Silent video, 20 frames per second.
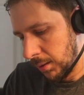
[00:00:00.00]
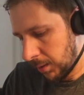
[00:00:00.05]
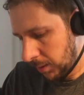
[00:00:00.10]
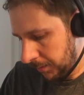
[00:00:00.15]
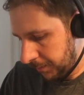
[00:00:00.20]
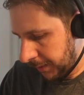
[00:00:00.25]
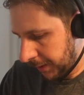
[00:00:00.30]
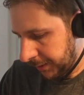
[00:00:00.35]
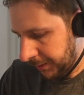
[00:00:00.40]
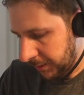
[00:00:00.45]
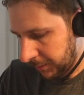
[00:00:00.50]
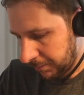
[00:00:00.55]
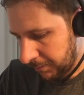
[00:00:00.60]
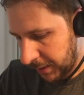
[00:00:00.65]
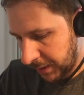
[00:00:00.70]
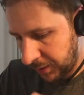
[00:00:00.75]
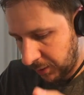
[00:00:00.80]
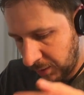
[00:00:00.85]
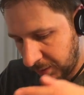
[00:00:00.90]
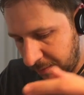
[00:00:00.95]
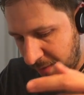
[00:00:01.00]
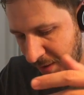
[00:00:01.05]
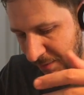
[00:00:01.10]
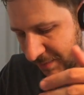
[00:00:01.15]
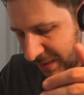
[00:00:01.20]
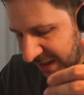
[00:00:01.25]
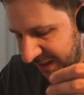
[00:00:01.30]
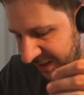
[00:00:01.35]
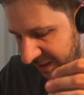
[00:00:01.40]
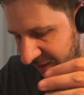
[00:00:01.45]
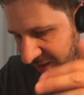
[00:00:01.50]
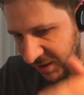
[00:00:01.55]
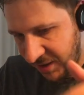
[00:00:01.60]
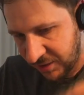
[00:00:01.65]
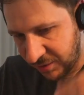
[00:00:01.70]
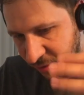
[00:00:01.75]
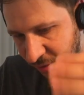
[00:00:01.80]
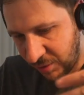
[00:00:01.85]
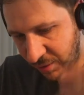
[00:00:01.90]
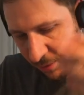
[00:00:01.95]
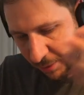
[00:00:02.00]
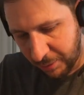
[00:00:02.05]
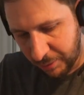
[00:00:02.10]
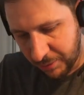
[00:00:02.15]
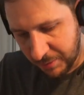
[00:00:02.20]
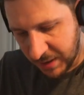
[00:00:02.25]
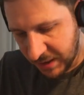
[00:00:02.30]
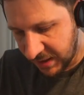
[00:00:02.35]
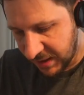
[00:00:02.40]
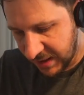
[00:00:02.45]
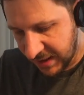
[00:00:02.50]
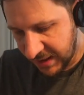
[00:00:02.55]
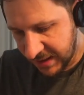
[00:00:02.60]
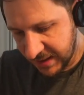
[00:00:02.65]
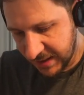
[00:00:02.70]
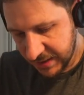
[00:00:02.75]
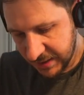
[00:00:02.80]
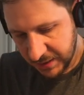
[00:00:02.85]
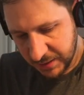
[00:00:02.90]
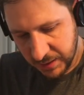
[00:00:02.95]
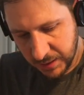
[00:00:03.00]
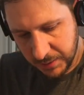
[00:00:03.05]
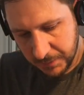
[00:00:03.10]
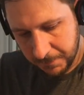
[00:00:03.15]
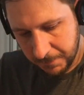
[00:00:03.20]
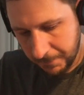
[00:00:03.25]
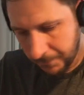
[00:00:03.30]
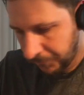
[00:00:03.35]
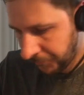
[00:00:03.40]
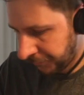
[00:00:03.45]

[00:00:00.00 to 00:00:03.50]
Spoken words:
but it might not be a bad idea to go through my hand. I'm